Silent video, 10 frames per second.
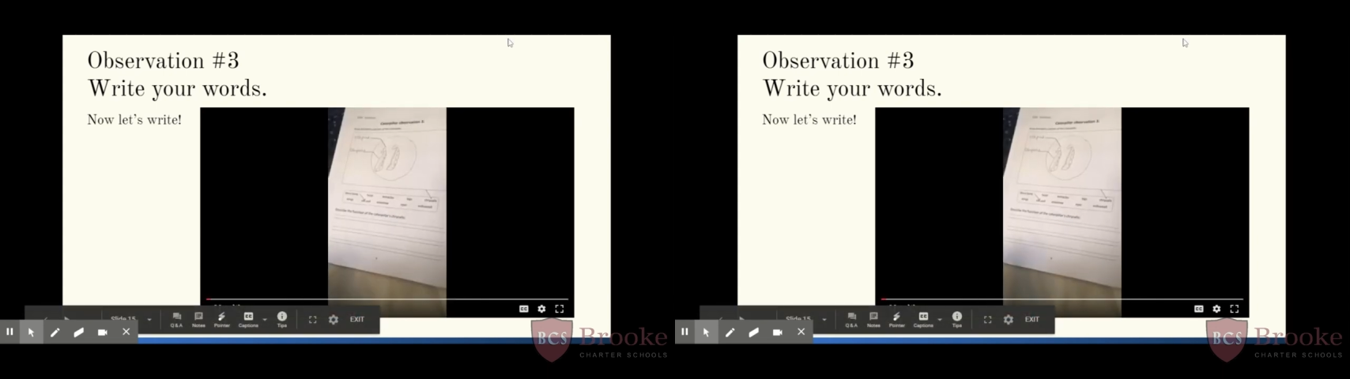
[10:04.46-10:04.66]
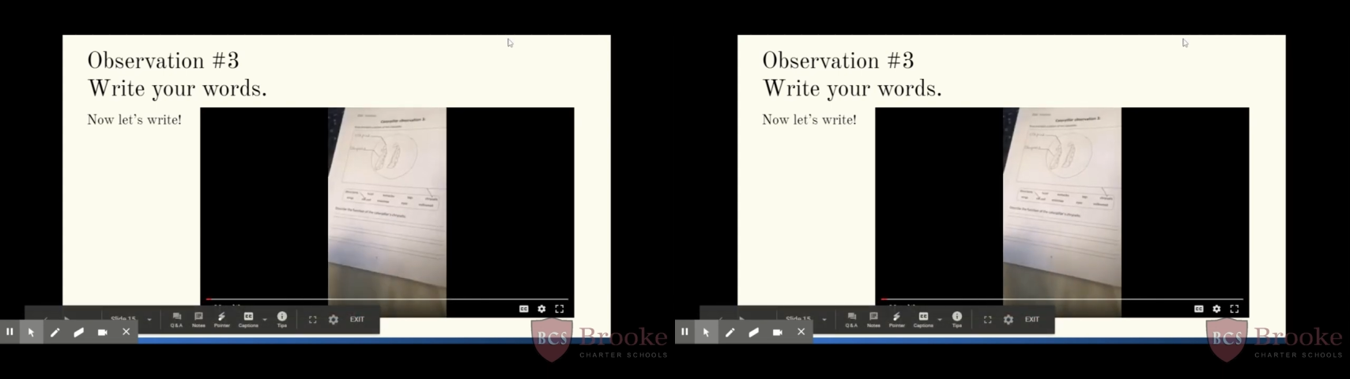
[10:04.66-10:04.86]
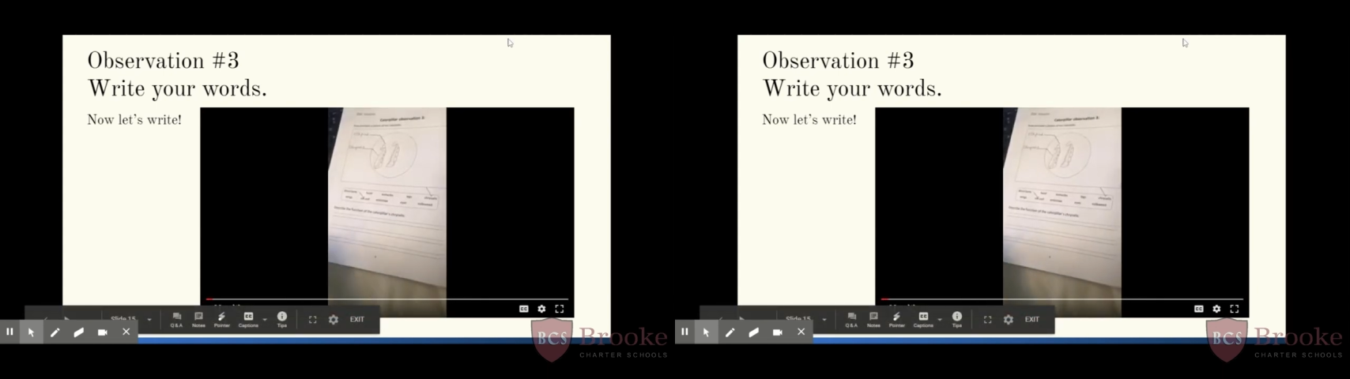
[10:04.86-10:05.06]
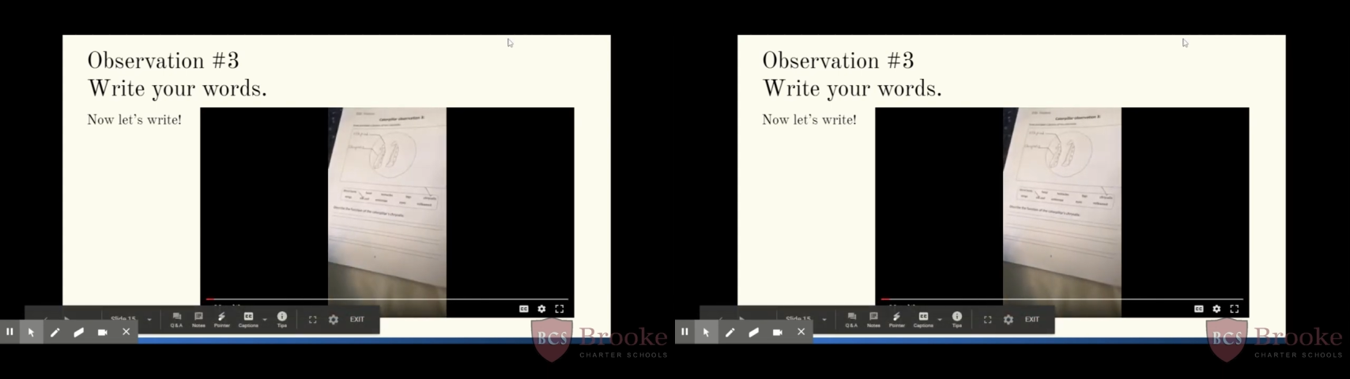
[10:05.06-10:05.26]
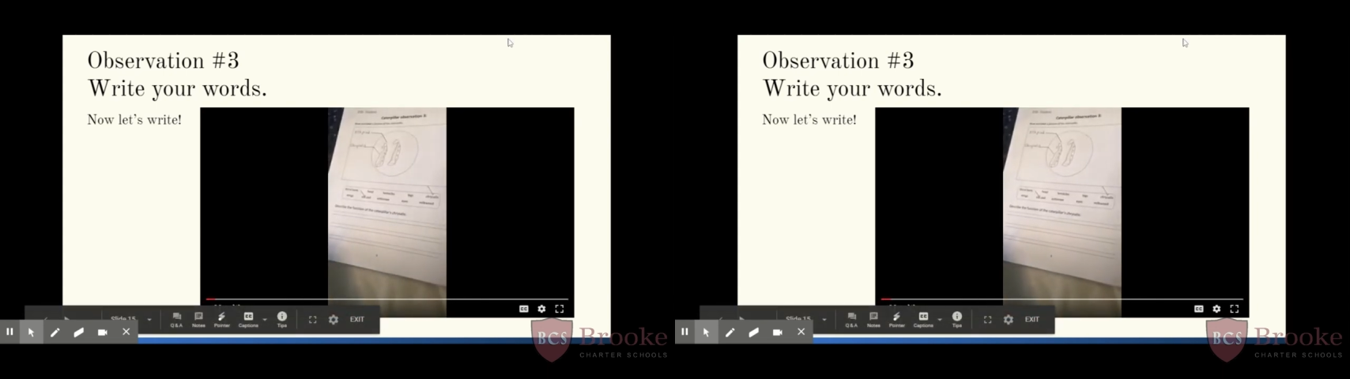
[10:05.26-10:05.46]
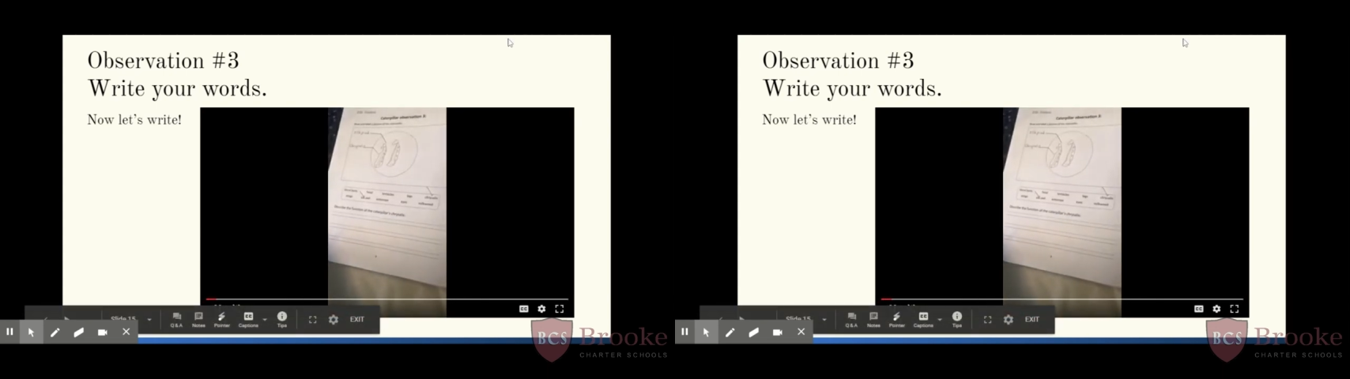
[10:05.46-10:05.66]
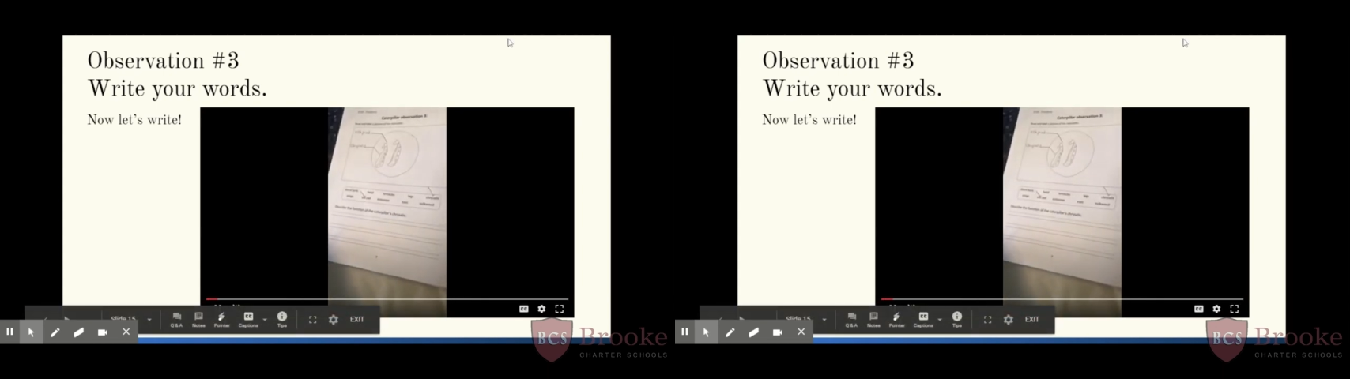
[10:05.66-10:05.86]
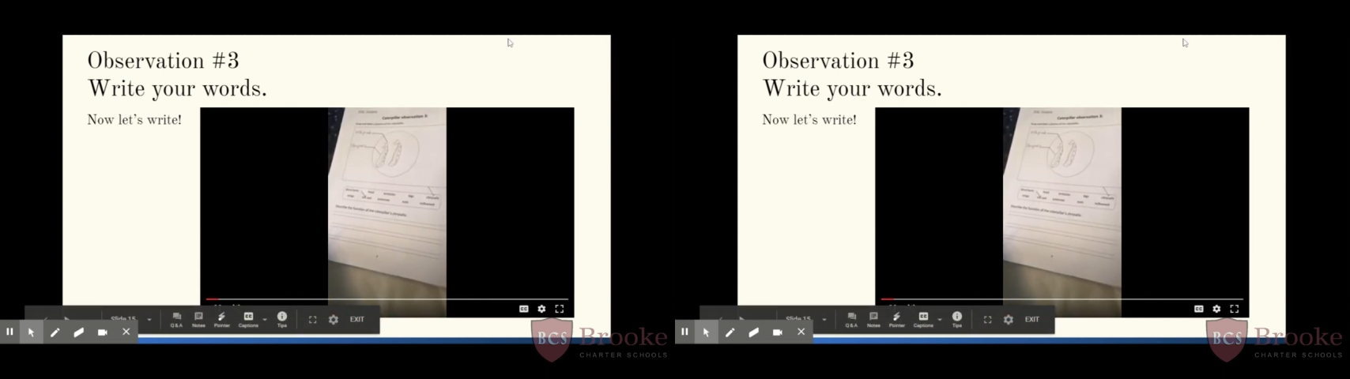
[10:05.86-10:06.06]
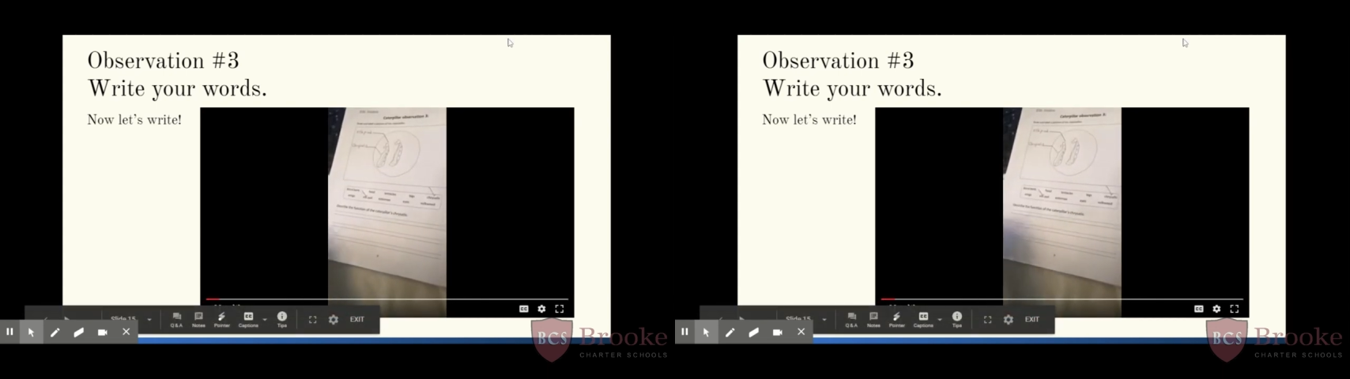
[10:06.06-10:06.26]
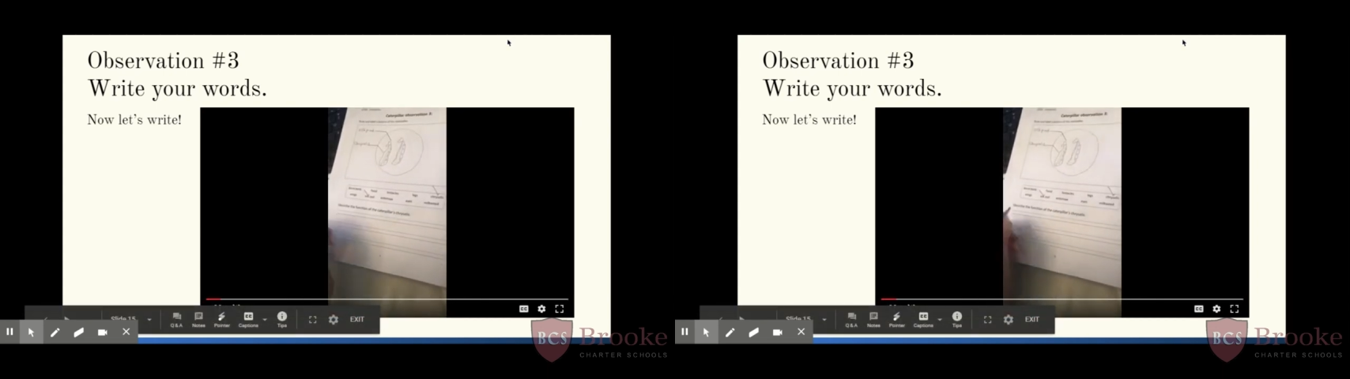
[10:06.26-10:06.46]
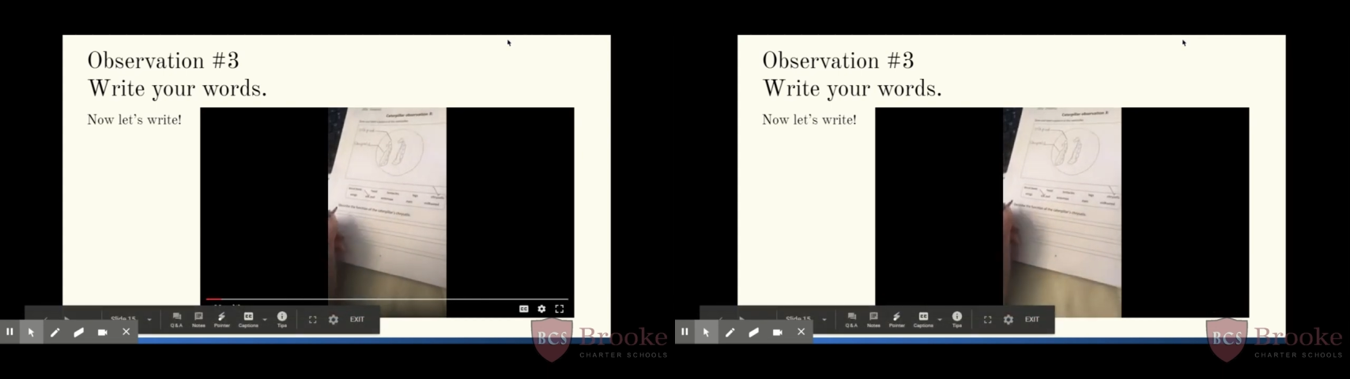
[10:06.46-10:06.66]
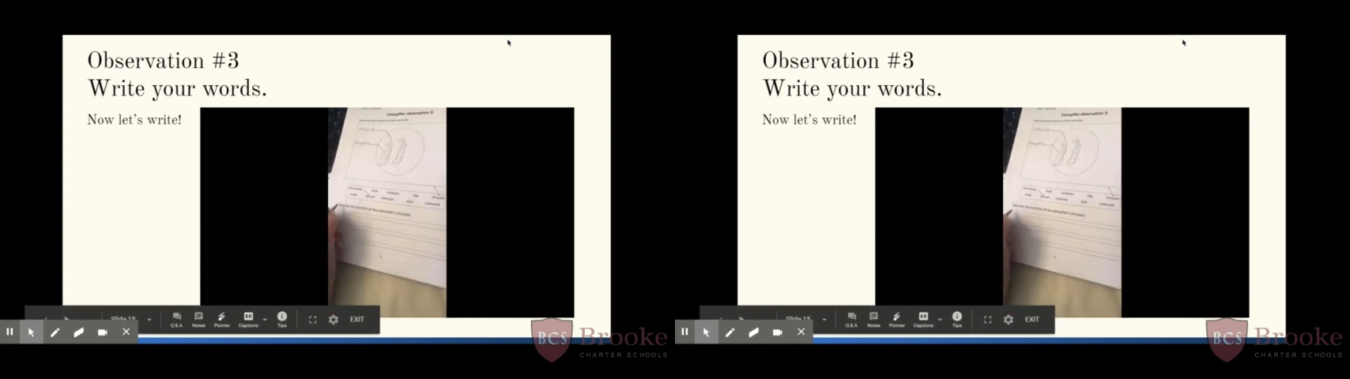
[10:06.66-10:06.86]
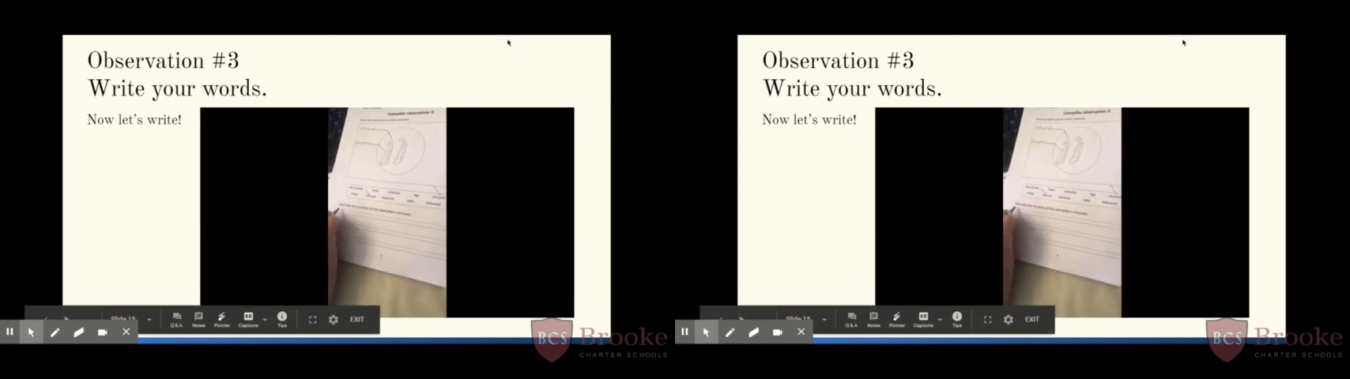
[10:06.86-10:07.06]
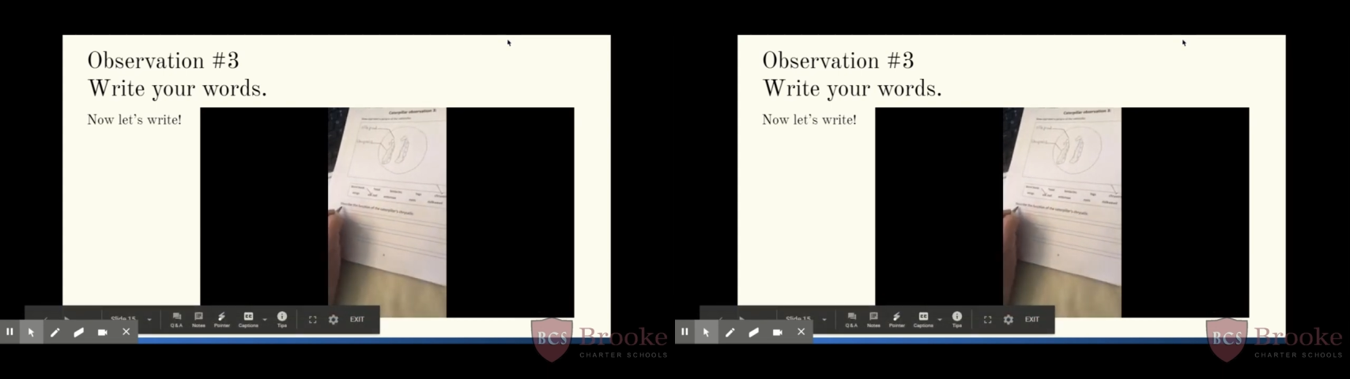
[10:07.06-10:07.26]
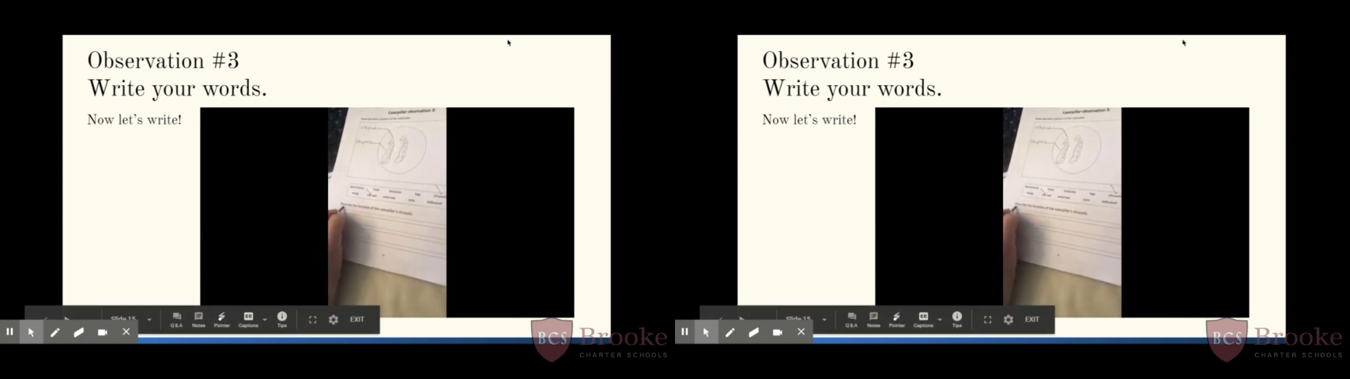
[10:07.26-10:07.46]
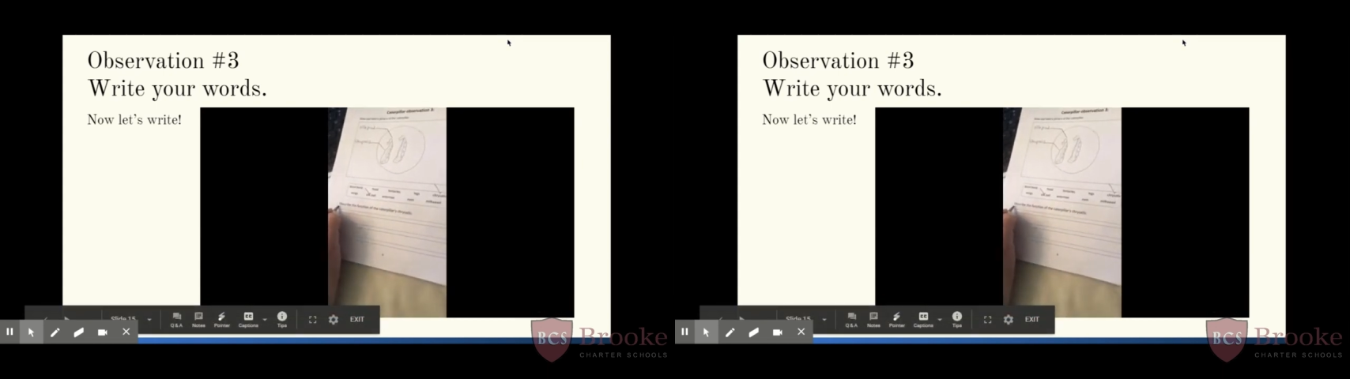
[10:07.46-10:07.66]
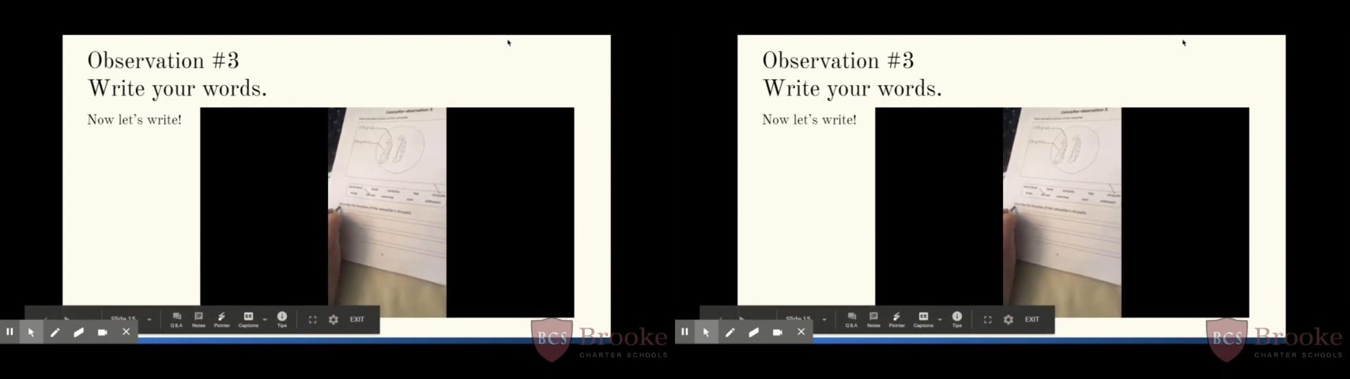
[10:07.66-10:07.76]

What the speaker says: [unreadable: no face in view]